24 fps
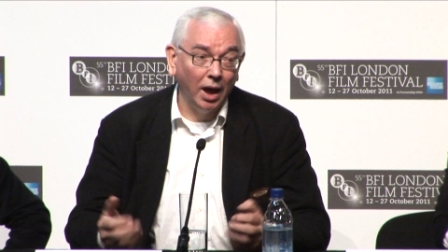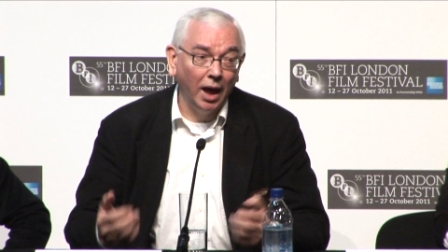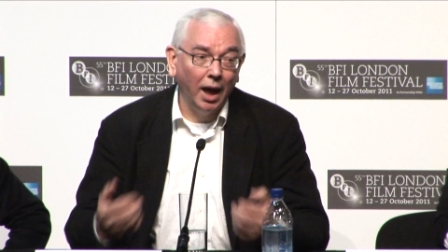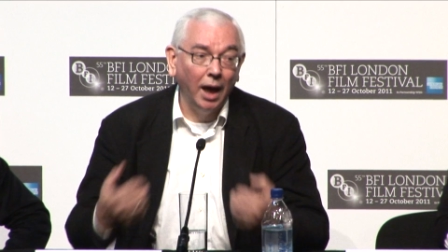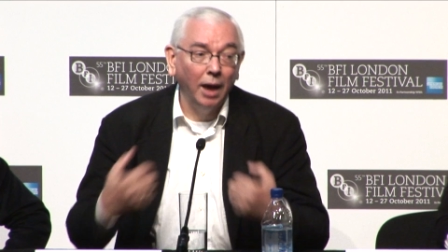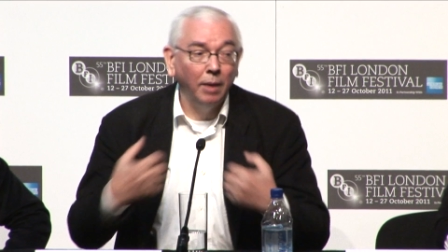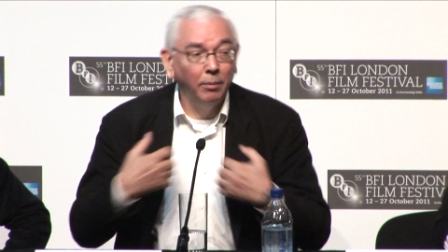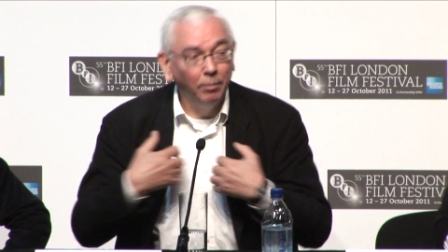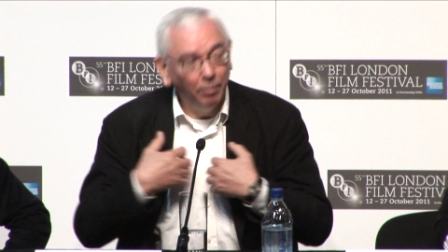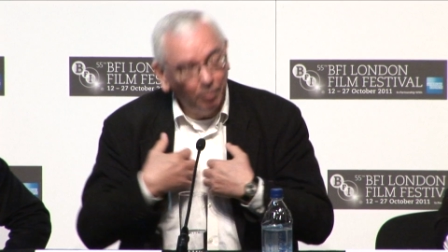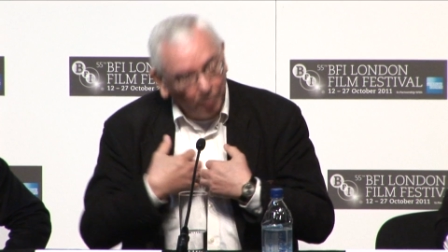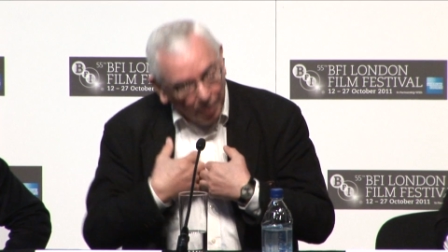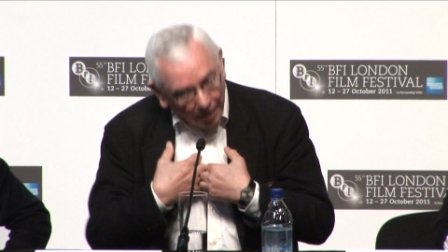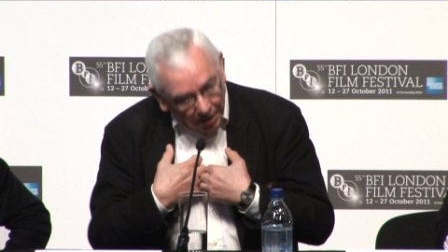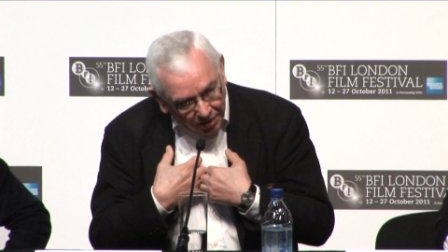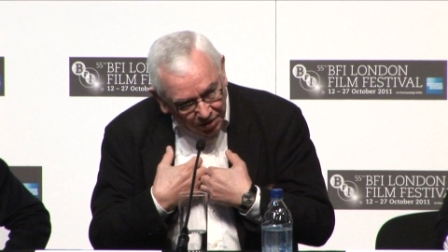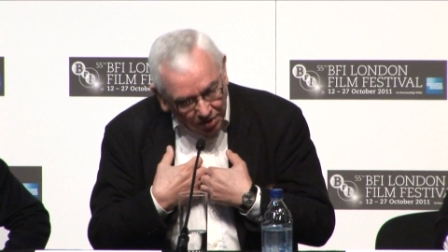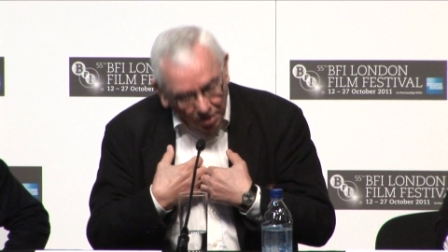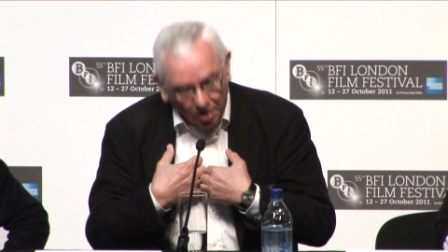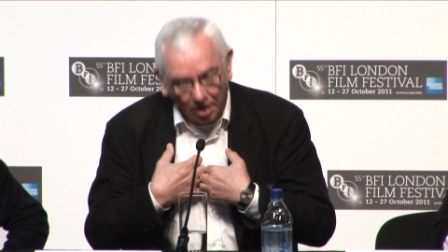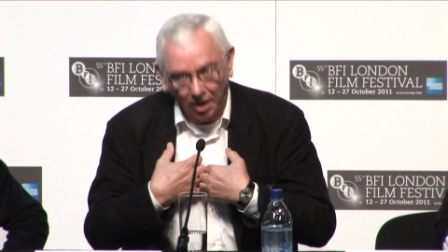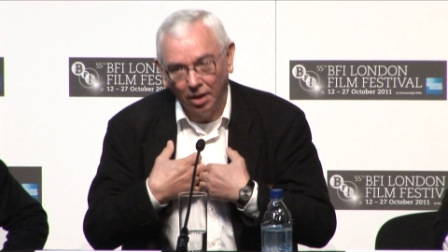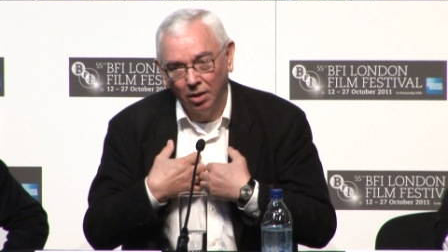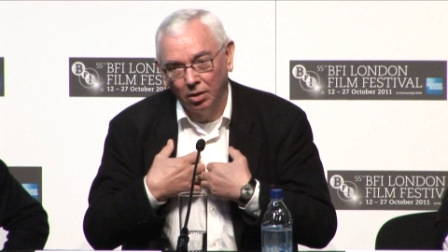I
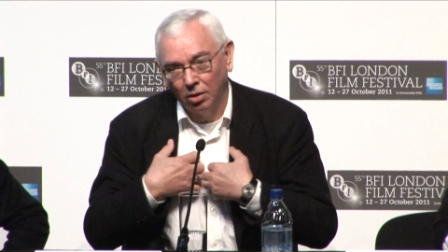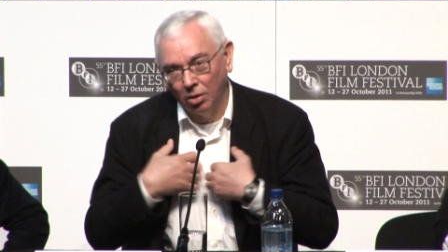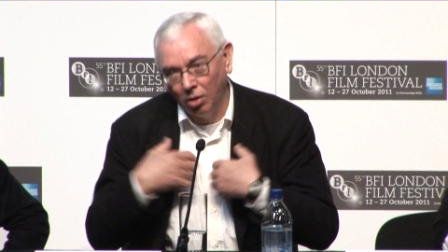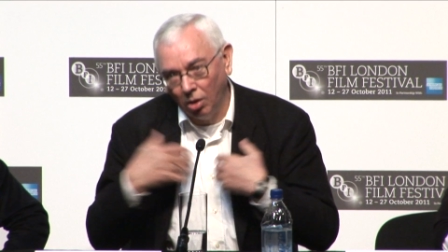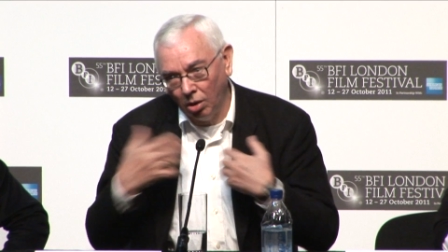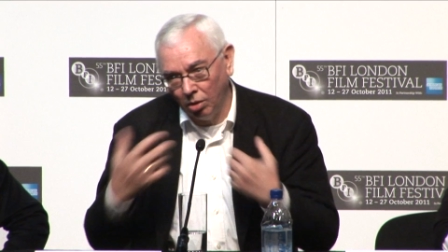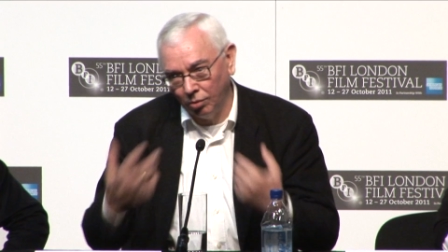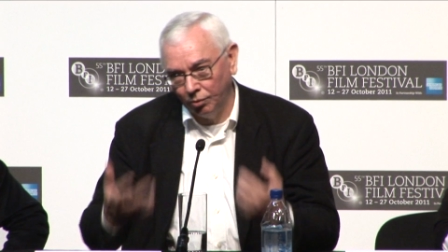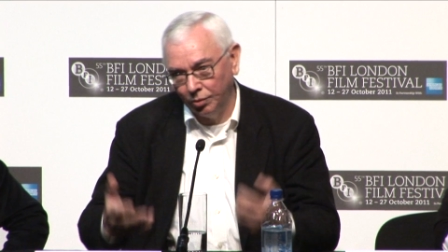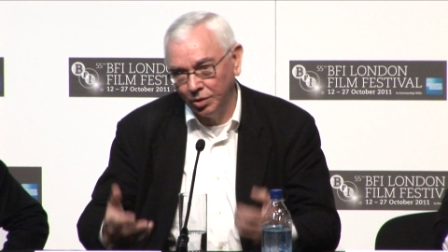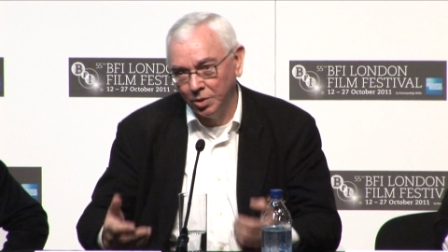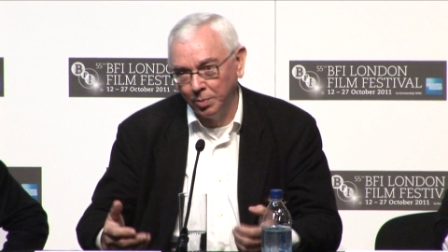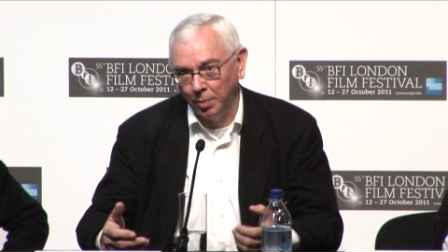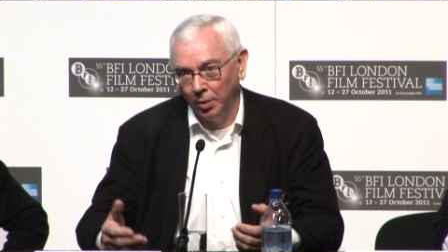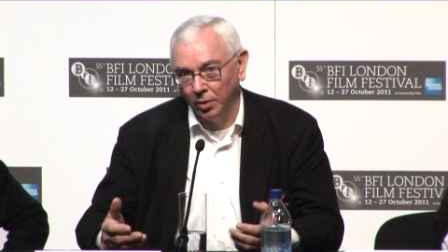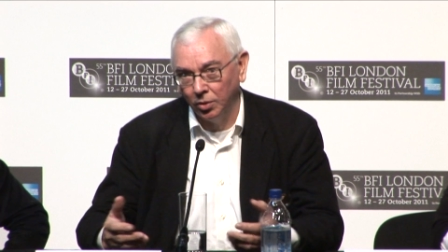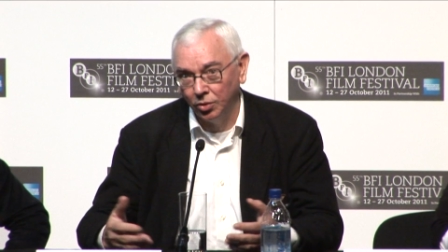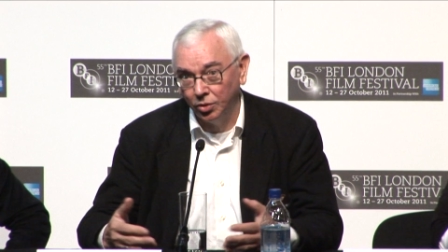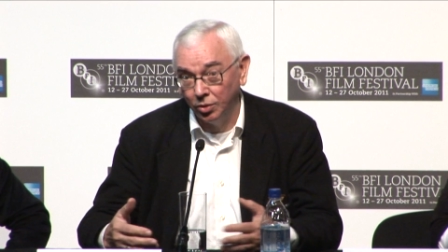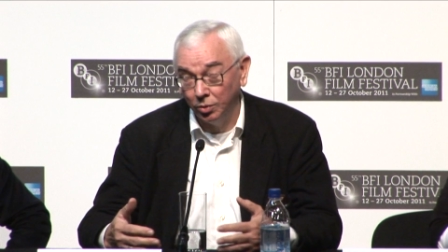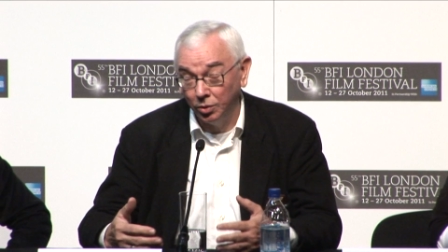personally can't respond to,